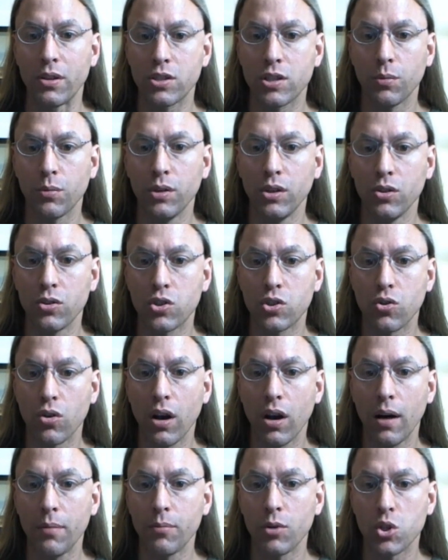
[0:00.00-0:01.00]
So when you
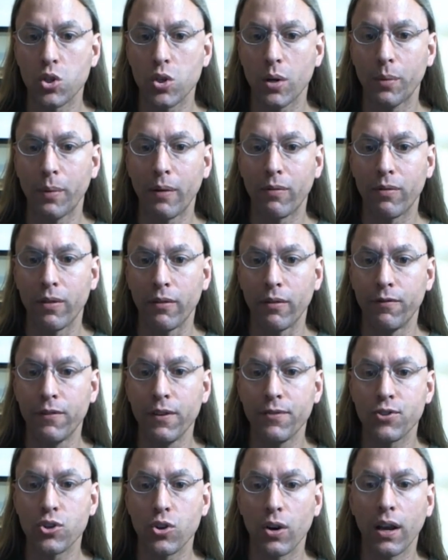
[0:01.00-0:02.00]
strum, you're strumming from the 5th
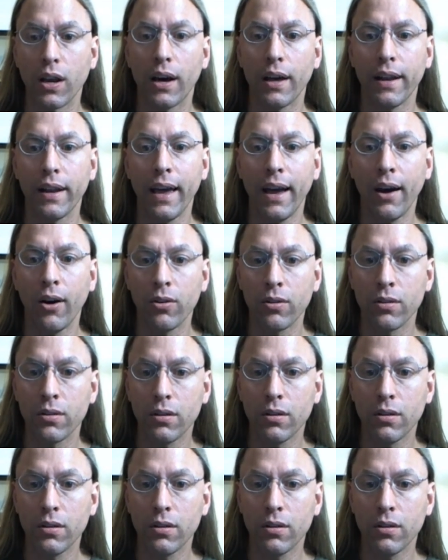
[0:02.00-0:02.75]
string on down,